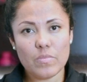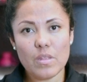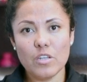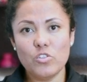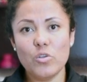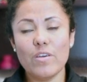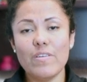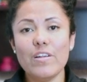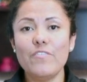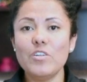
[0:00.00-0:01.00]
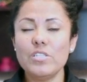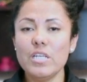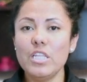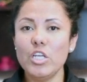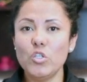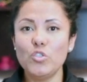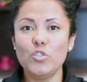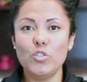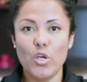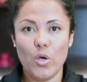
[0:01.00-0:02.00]
So the very first thing that you
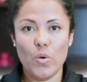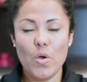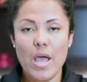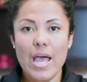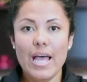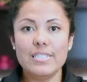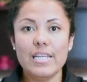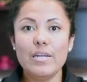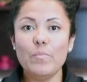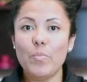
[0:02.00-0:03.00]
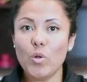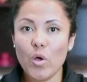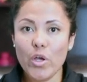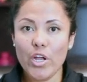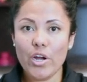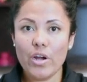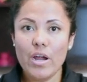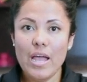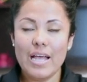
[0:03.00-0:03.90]
should know as an employer,